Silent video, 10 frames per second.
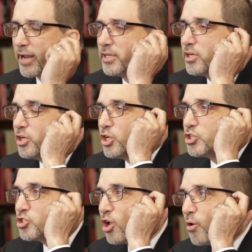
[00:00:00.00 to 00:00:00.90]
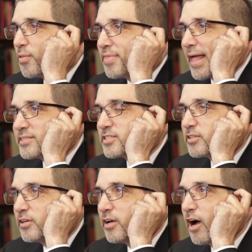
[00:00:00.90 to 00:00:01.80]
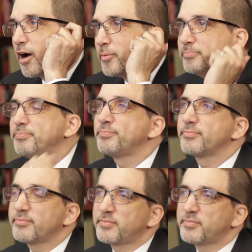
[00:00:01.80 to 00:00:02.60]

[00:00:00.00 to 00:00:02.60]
Right. So that's, what